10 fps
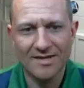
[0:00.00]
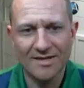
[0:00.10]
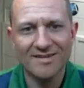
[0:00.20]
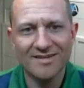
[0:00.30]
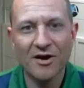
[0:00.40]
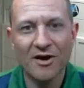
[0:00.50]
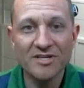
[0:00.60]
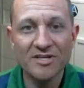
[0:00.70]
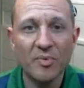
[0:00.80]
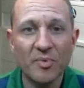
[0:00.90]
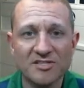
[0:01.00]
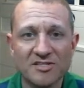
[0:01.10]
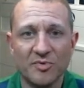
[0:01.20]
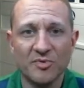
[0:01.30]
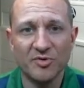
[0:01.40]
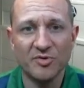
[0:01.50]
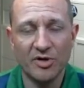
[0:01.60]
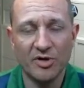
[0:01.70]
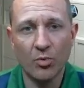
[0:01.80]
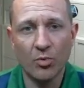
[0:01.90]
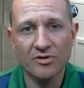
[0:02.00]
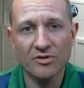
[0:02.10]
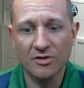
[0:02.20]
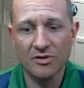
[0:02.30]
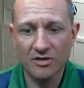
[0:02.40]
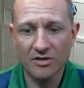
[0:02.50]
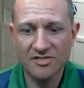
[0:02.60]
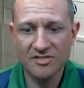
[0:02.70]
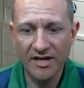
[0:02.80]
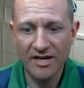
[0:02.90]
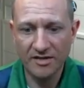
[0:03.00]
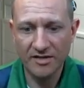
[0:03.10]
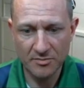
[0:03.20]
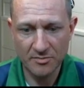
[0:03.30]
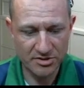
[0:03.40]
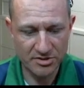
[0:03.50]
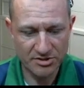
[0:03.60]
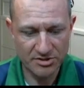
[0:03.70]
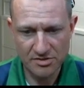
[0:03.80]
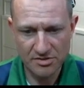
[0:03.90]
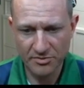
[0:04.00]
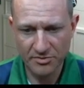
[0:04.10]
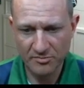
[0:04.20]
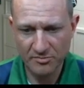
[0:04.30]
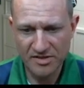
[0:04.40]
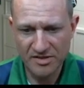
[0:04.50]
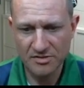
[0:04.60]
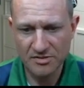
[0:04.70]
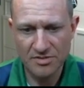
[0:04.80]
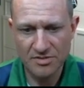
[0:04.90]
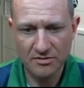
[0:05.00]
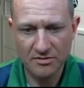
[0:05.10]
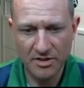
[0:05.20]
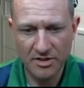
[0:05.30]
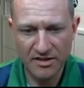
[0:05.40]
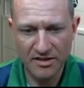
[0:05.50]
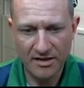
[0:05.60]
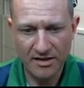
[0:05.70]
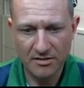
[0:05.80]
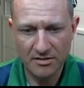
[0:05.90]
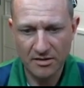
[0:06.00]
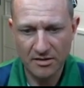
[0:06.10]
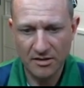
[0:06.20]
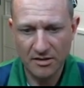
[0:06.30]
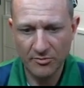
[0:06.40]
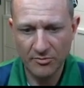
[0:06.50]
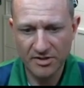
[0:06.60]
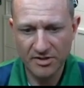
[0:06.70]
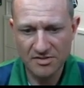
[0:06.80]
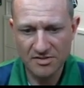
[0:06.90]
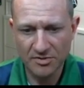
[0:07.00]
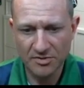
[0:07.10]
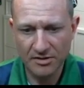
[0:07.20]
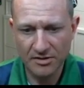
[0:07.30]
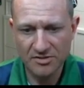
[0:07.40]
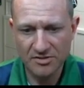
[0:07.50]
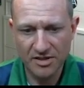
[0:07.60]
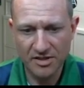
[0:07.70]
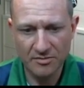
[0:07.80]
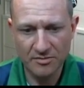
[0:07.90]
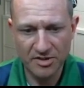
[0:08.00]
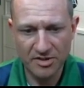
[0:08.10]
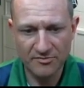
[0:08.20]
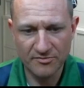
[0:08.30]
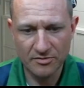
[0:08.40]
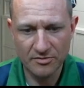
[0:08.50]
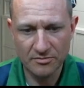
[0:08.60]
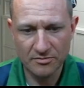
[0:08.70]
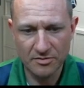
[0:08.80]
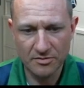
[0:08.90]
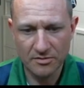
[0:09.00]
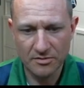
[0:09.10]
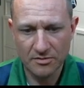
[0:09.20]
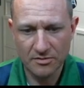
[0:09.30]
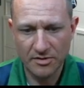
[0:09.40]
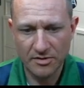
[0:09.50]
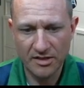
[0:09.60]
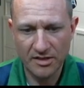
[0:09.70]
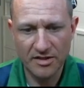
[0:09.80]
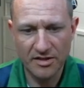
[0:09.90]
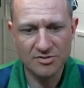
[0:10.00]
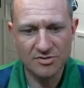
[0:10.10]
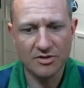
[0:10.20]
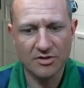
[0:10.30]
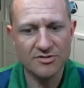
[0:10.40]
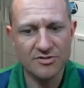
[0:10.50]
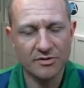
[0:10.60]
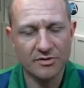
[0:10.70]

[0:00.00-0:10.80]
Now it is possible to put words alongside an image, so we can paste those in like that, and we can see what that looks like in medium view and in extra large view.